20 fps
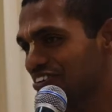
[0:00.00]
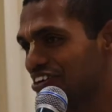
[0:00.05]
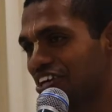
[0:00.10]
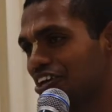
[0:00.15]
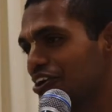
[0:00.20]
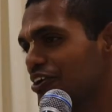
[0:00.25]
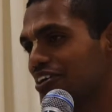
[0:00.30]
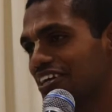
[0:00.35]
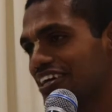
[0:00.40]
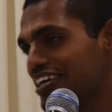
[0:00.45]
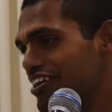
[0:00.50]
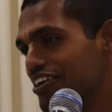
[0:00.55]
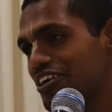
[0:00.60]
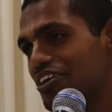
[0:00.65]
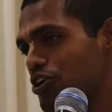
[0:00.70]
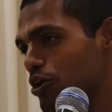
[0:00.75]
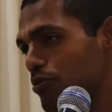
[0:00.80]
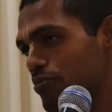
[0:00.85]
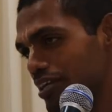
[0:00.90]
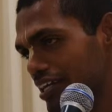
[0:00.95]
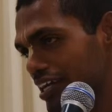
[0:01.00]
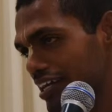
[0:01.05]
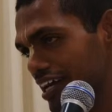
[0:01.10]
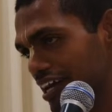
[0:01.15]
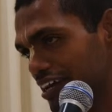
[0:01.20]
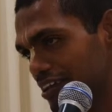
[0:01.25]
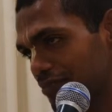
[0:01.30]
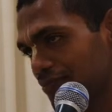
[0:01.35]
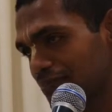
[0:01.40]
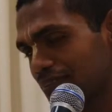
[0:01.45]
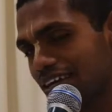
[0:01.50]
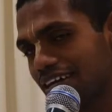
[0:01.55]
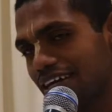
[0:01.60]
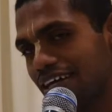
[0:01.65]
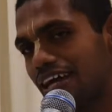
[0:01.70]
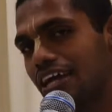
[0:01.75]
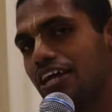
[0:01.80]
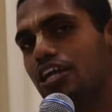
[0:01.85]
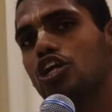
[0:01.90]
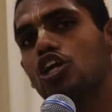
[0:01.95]
We cannot hear any Tom, Dick and Harry.
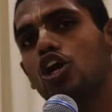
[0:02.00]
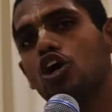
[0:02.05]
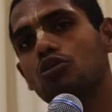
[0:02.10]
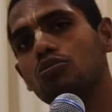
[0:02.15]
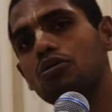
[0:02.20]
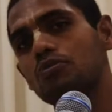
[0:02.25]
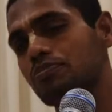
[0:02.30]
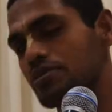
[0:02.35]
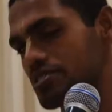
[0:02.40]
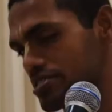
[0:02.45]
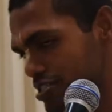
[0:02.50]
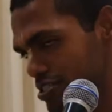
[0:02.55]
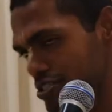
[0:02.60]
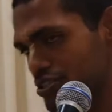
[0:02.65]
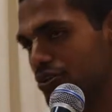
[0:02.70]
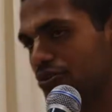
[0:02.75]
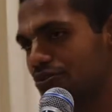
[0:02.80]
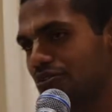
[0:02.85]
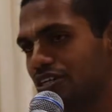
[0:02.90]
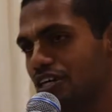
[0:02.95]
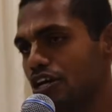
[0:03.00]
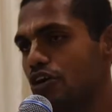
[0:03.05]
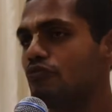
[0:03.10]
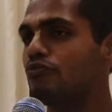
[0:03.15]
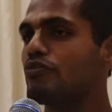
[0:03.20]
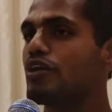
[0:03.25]
Any normal person. No.